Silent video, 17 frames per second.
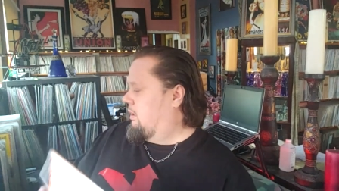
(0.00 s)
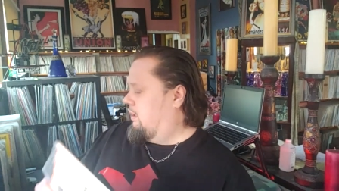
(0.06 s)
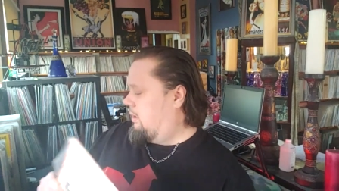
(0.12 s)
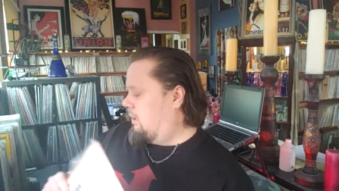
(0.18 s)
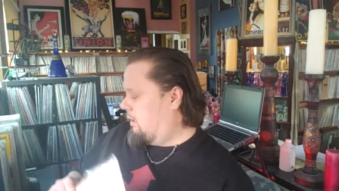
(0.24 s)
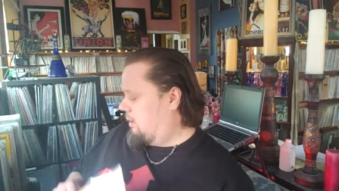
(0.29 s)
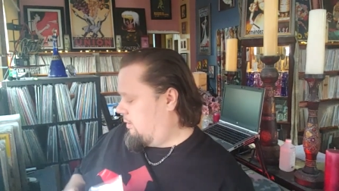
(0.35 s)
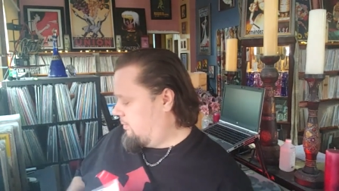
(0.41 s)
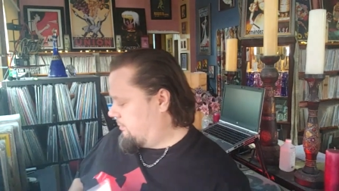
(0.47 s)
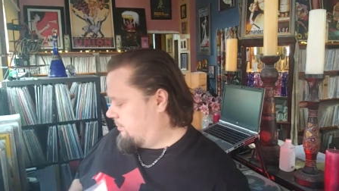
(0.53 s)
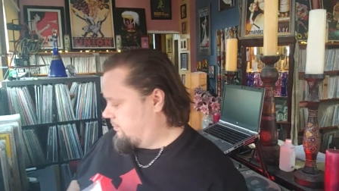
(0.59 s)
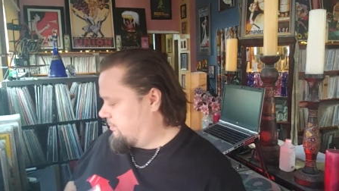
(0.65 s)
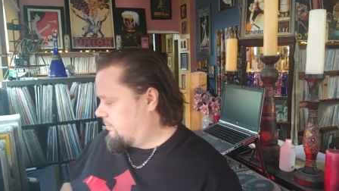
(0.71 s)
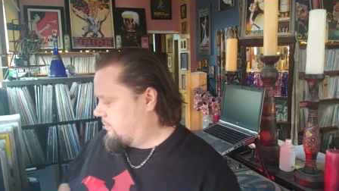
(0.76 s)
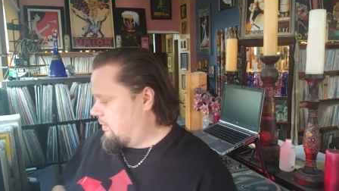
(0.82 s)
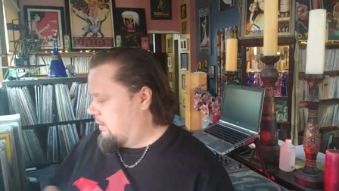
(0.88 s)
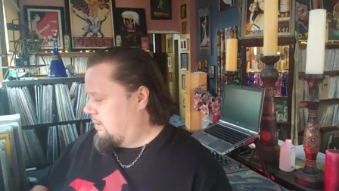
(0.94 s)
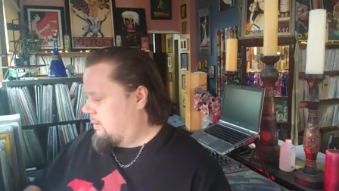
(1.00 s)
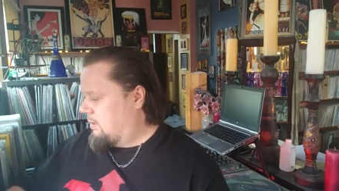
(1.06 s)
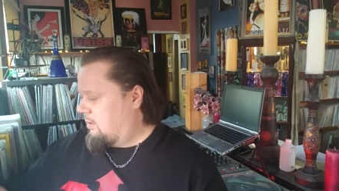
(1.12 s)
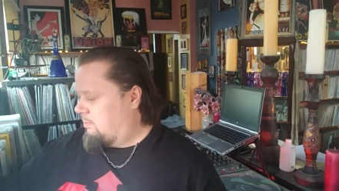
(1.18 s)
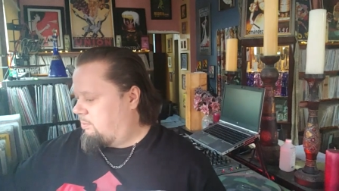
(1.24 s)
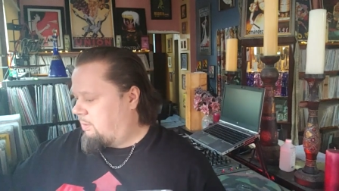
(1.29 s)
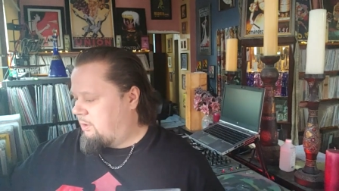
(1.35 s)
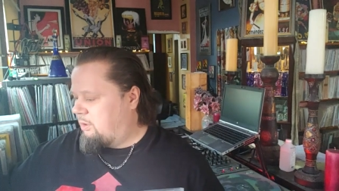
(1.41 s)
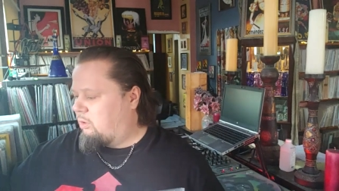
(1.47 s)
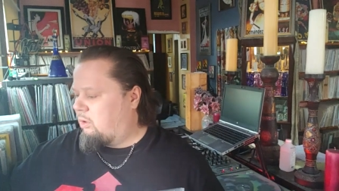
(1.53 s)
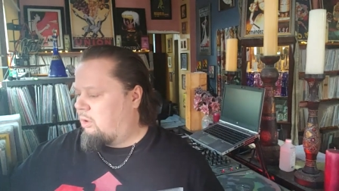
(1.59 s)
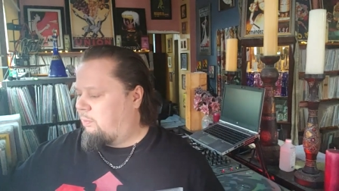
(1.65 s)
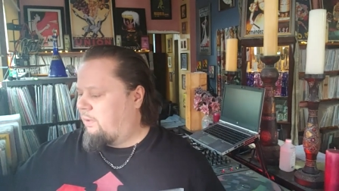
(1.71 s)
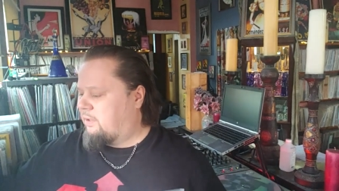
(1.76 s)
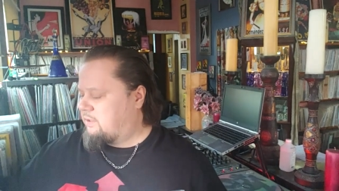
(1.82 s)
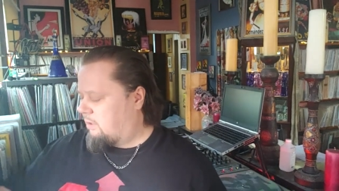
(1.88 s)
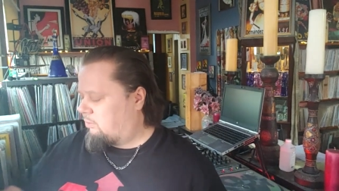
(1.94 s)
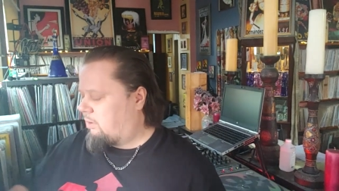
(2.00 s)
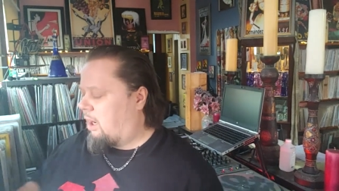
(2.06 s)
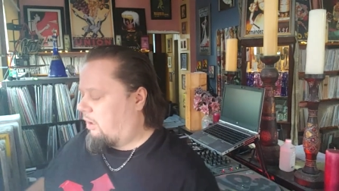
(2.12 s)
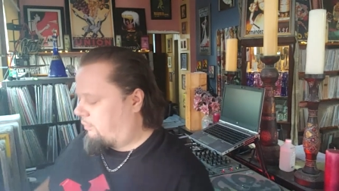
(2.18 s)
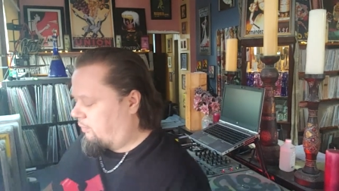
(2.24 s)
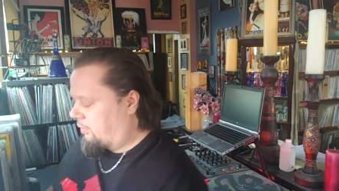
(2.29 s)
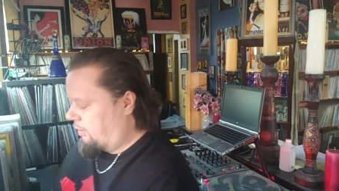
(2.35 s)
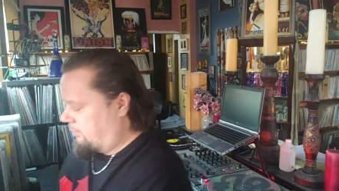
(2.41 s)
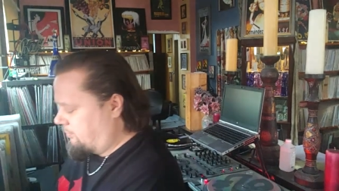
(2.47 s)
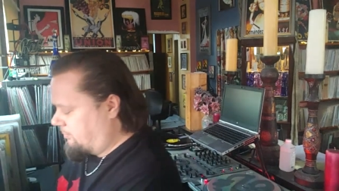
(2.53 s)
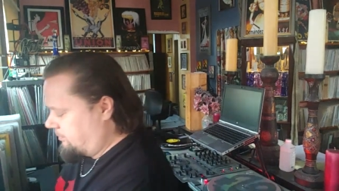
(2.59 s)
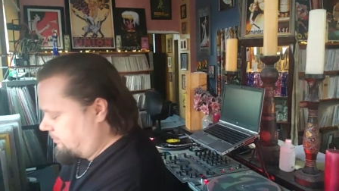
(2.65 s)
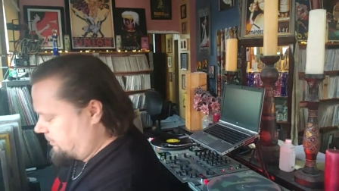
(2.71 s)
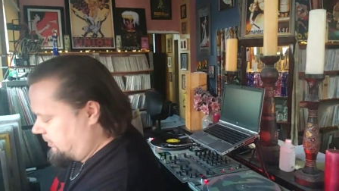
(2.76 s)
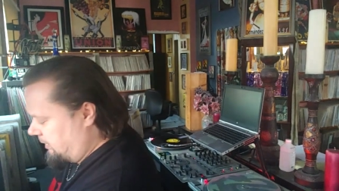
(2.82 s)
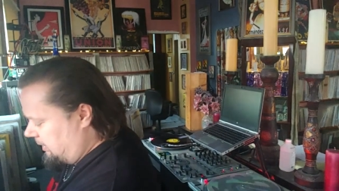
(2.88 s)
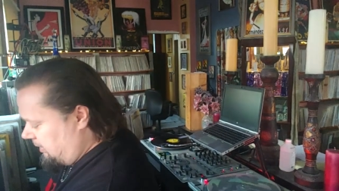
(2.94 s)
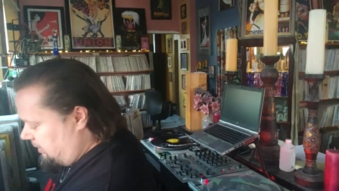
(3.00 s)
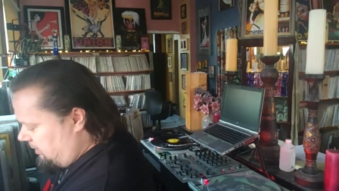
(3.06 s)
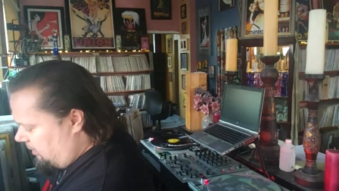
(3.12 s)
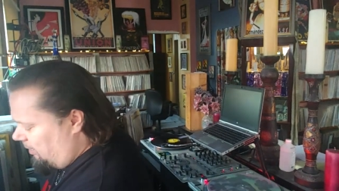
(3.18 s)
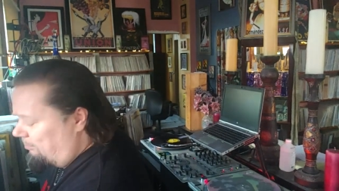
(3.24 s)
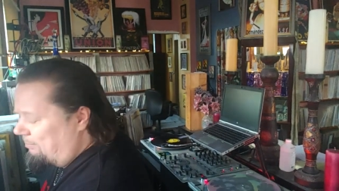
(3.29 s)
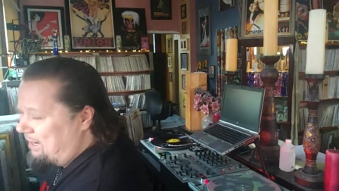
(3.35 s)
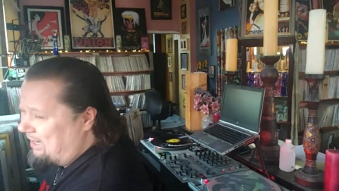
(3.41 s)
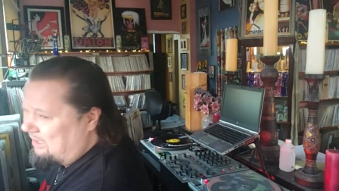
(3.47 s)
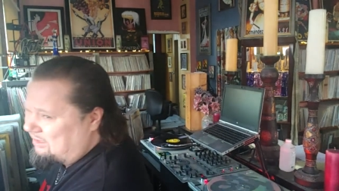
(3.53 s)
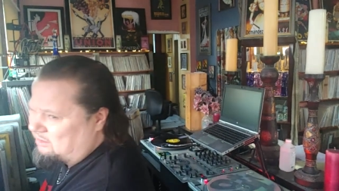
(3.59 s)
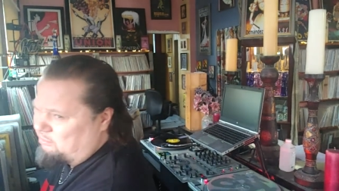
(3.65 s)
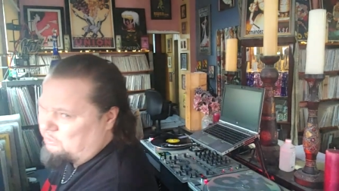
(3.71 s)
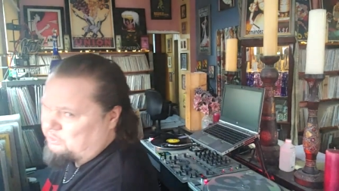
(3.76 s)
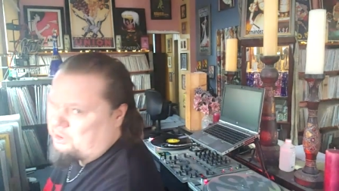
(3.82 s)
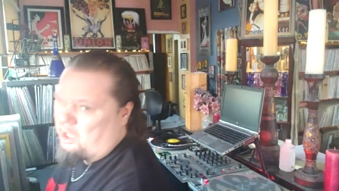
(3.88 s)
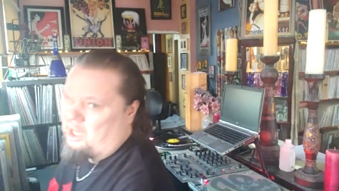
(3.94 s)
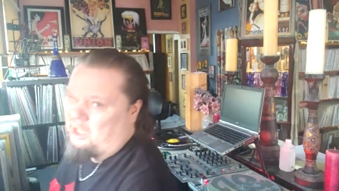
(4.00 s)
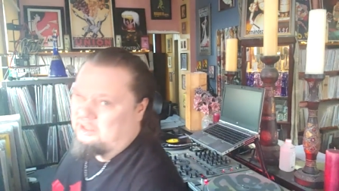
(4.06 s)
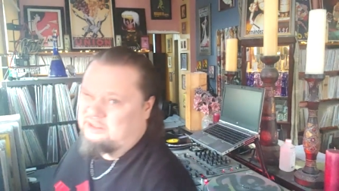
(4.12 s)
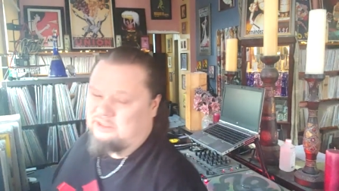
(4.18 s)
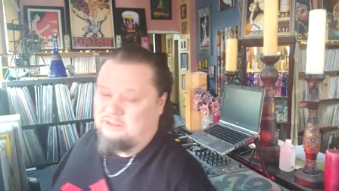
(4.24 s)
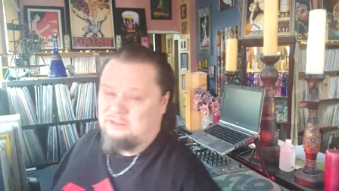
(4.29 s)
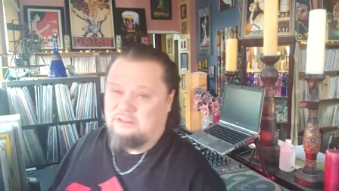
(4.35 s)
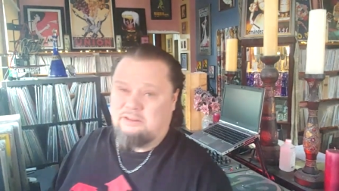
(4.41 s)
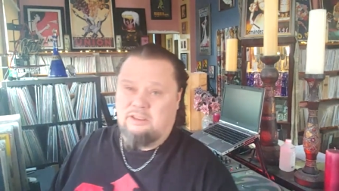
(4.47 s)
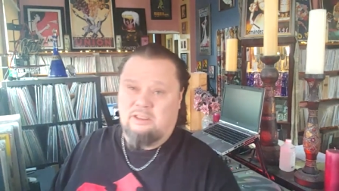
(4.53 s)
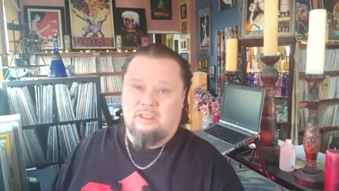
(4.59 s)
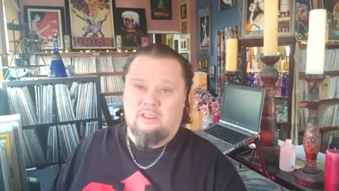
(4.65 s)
Uh, but you go to a place like Rockford, uh, Madison, Wisconsin,